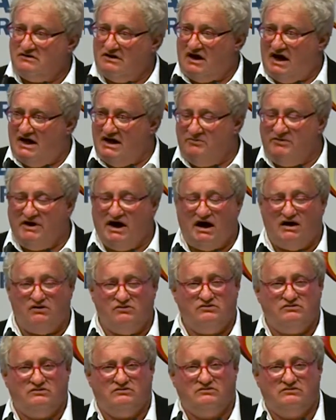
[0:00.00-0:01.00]
I am
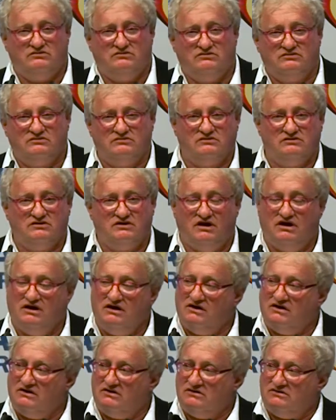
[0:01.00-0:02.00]
now
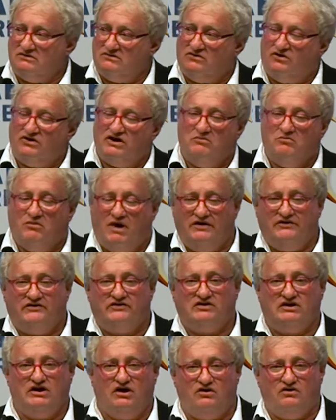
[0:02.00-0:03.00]
on a
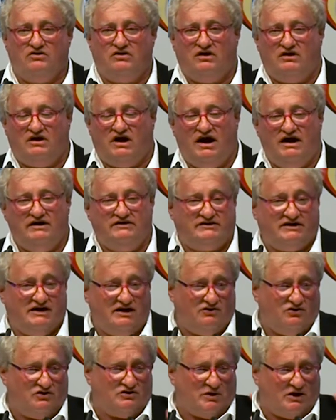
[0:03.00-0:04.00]
month-long ride
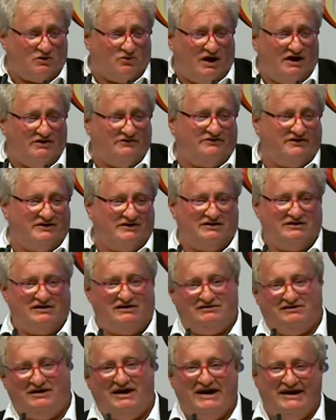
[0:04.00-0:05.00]
together with my wife
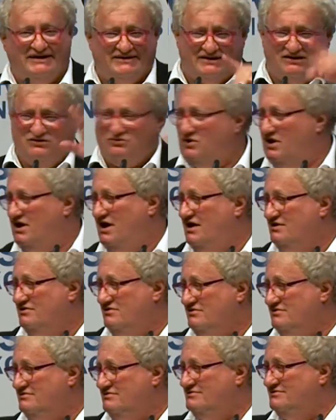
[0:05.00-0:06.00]
and Izzy. Where are you?